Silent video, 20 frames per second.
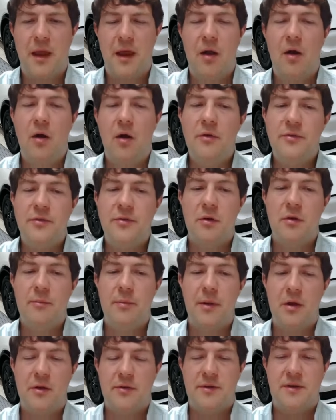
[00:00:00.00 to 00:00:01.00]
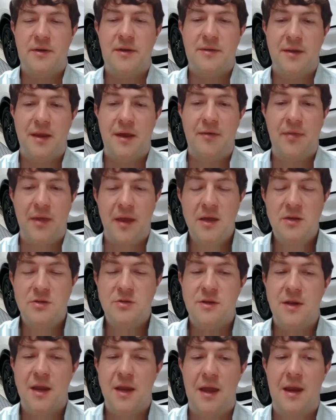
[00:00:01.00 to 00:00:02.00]
and also, because it doesn't have the
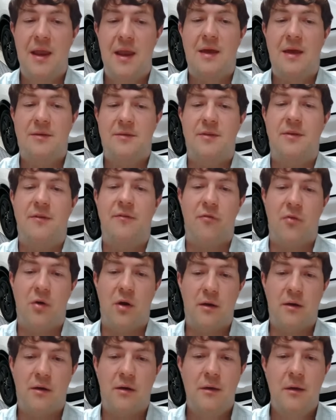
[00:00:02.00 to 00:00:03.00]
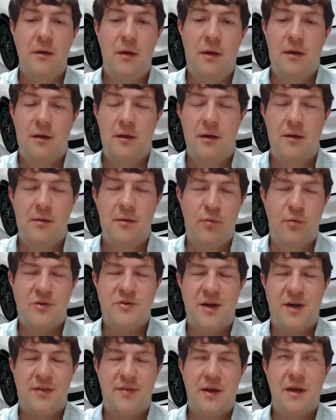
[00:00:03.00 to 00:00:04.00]
engine, it has the frunk,
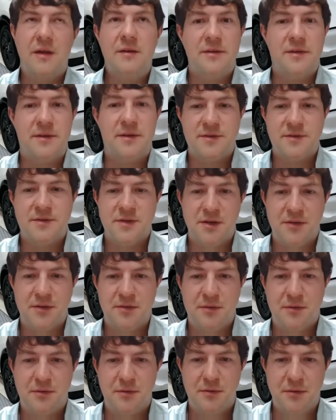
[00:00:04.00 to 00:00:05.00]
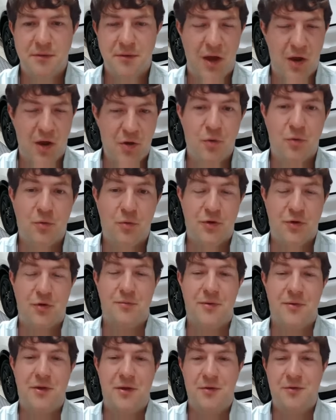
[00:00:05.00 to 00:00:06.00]
which I think is just a cool
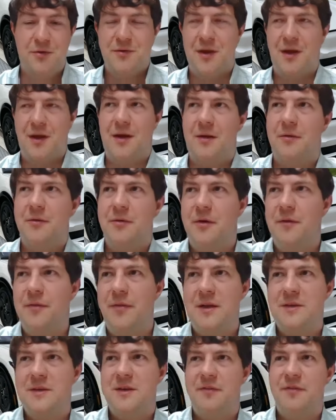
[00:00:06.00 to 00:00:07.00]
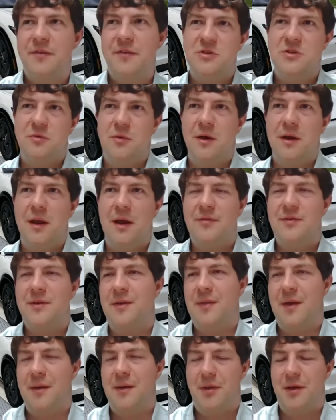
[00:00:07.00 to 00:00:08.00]
term to use. I don't know if that's the official one. I've
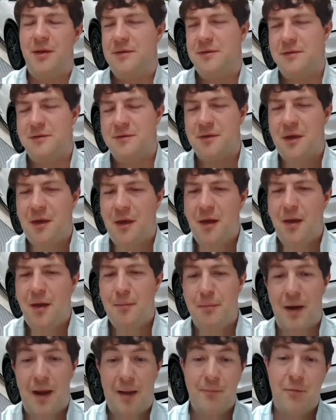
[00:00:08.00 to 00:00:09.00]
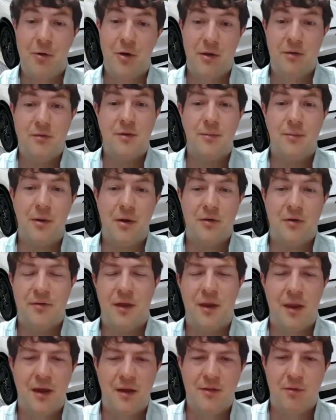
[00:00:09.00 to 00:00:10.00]
seen that places, but I'm going to use it because
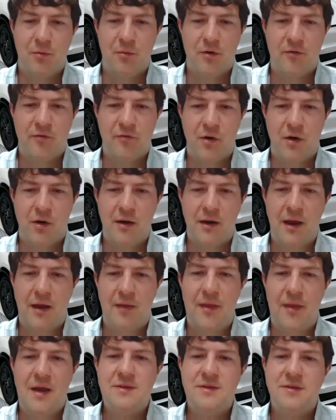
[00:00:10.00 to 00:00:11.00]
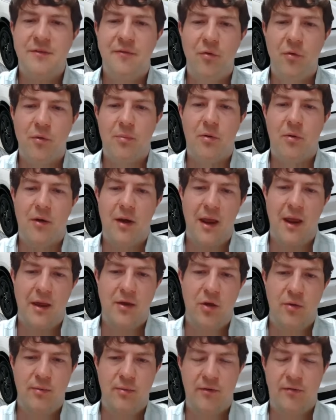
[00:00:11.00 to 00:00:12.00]
I like the word frunk. And that's 4.8
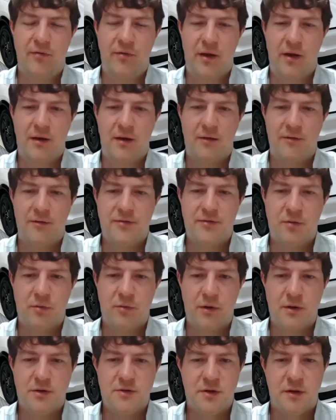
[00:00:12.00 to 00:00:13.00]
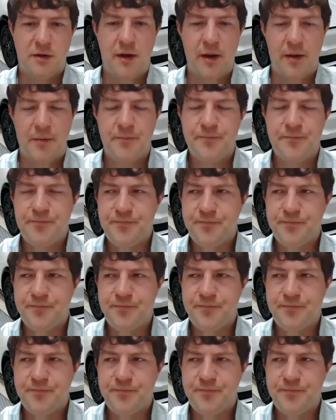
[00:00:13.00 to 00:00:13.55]
cubic feet of storage. All right.